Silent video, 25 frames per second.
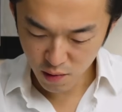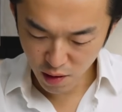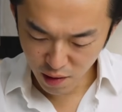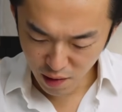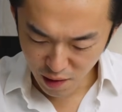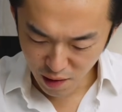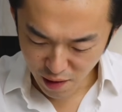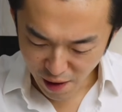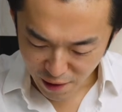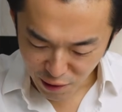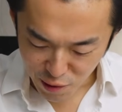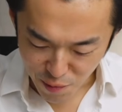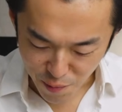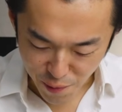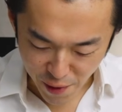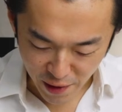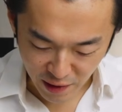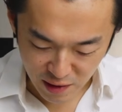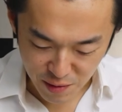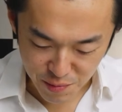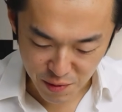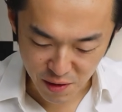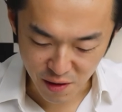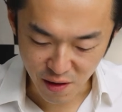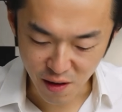And I like to break
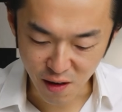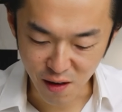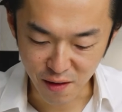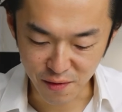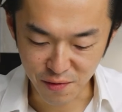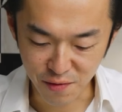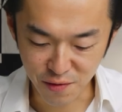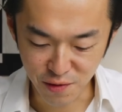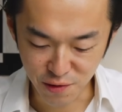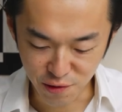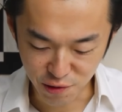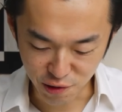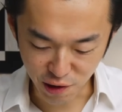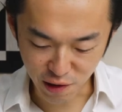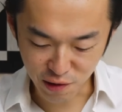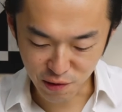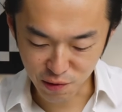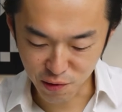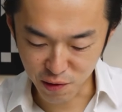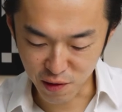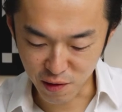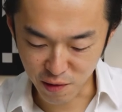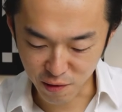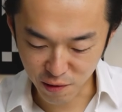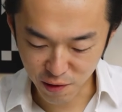them in half just
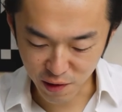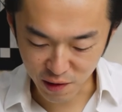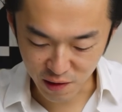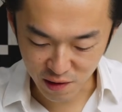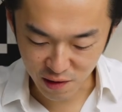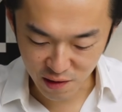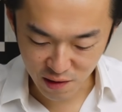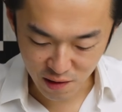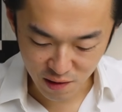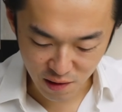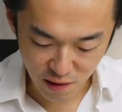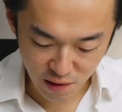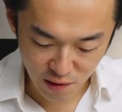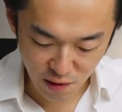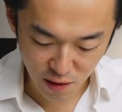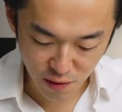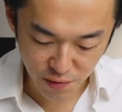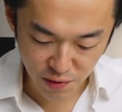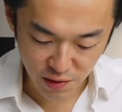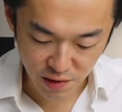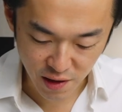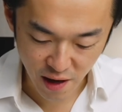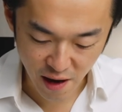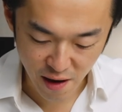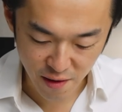to increase the
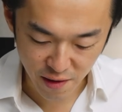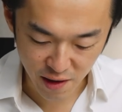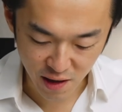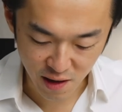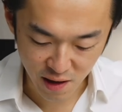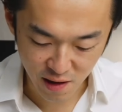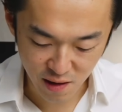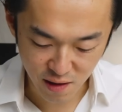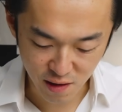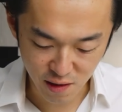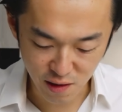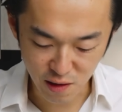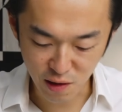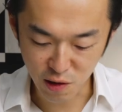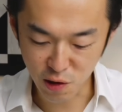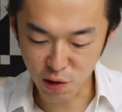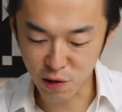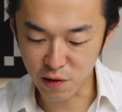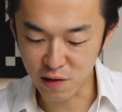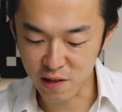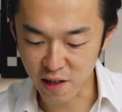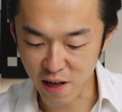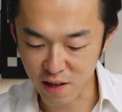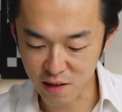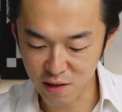surface area in
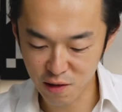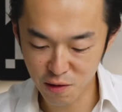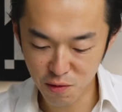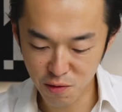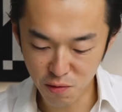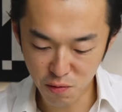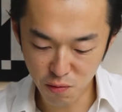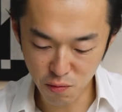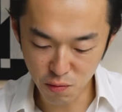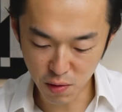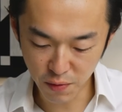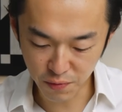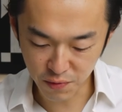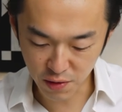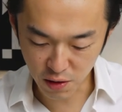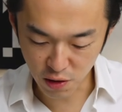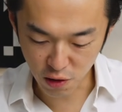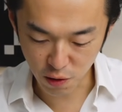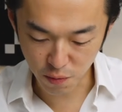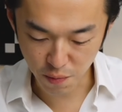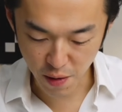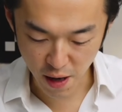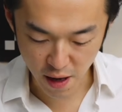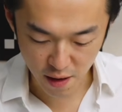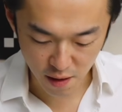contact with the
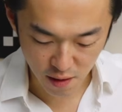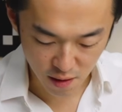hot pan.